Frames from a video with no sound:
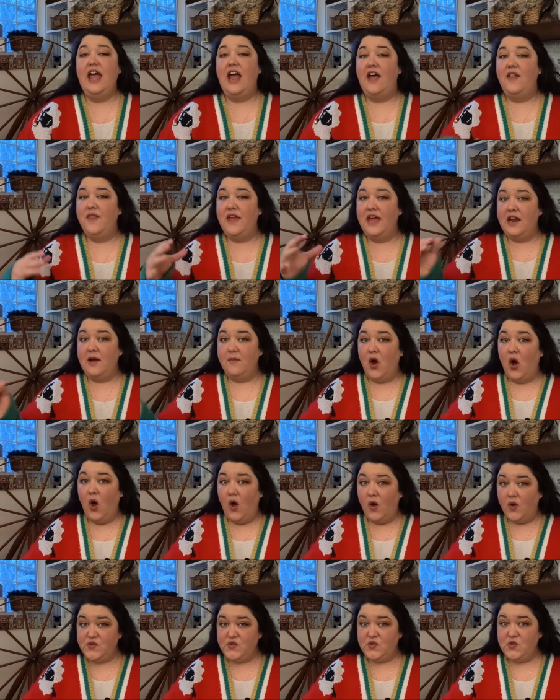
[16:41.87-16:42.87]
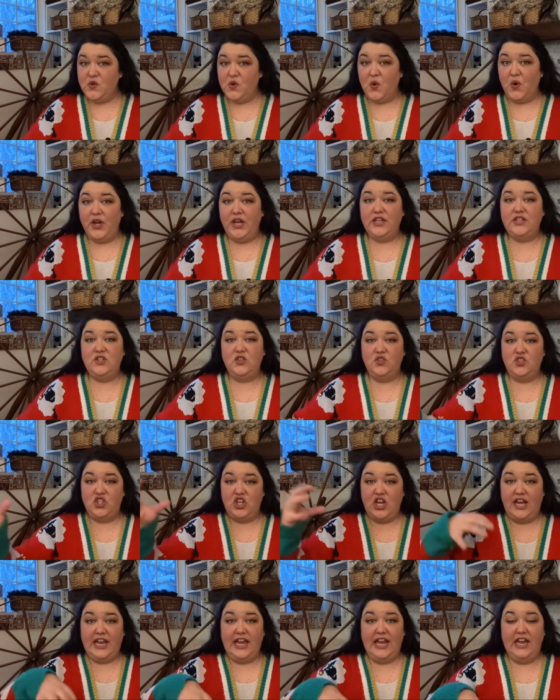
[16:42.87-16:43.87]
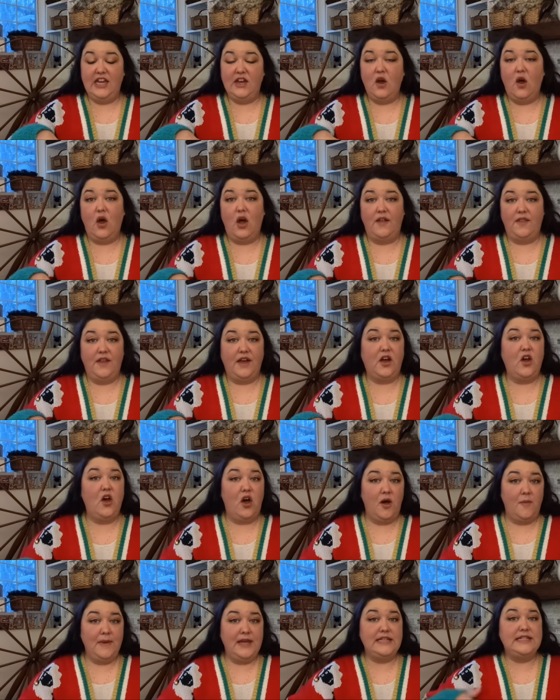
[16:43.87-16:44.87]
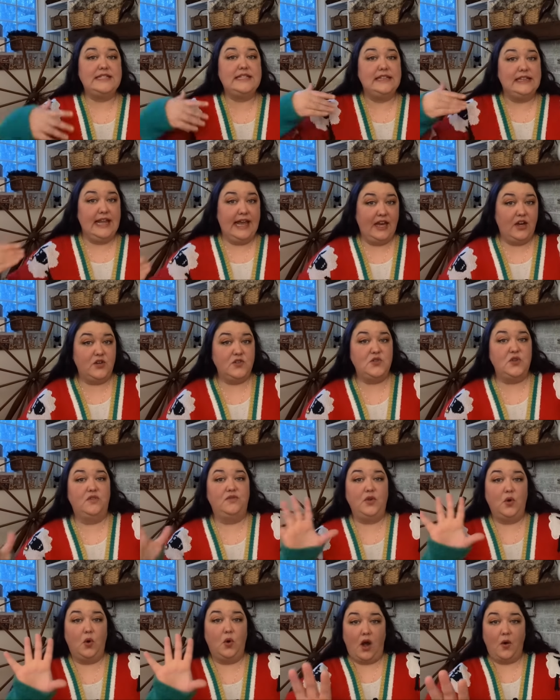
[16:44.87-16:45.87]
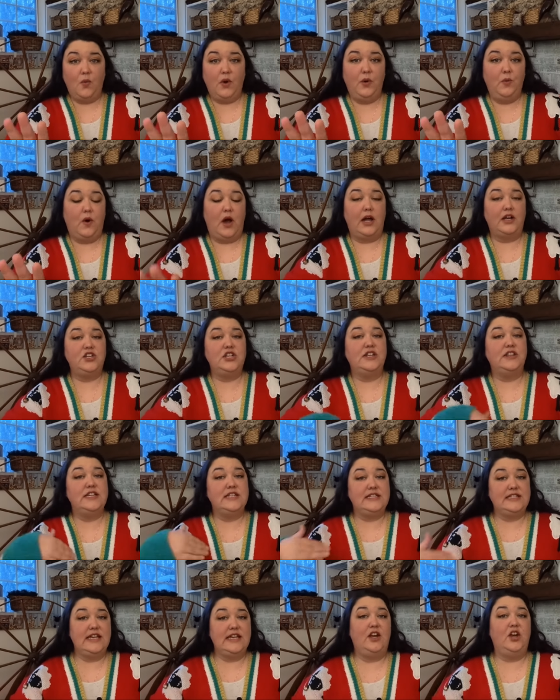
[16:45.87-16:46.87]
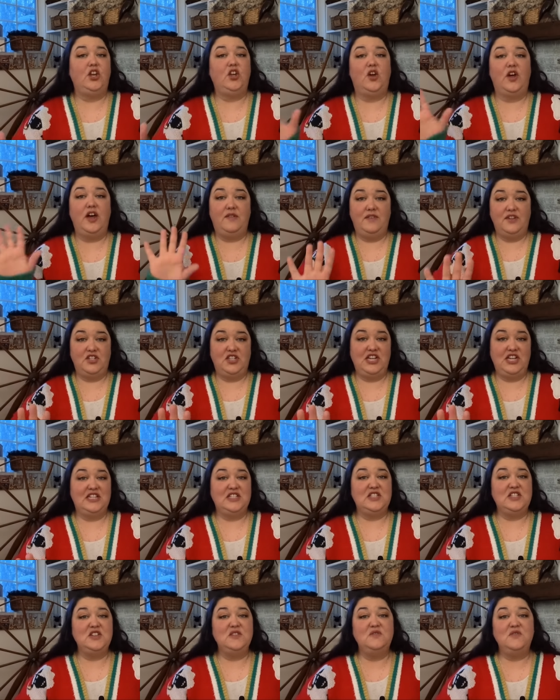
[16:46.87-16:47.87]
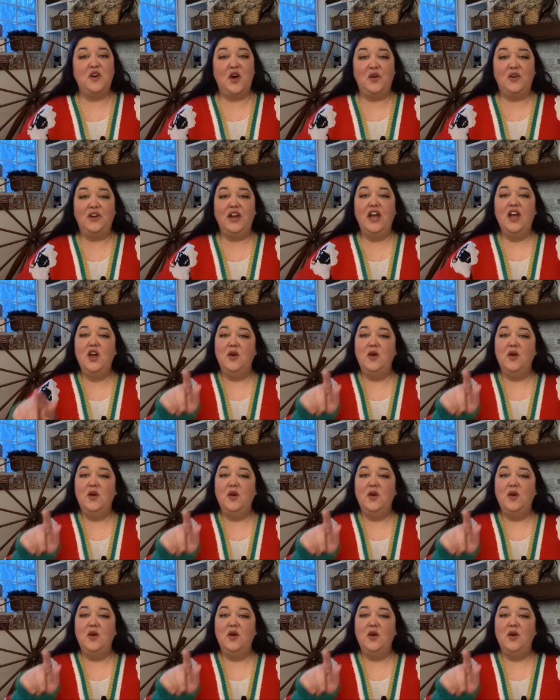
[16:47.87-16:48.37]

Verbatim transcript: And then I'm also going to check in on the comments later. So if you are rewatching this later, you'll have a chance to vote.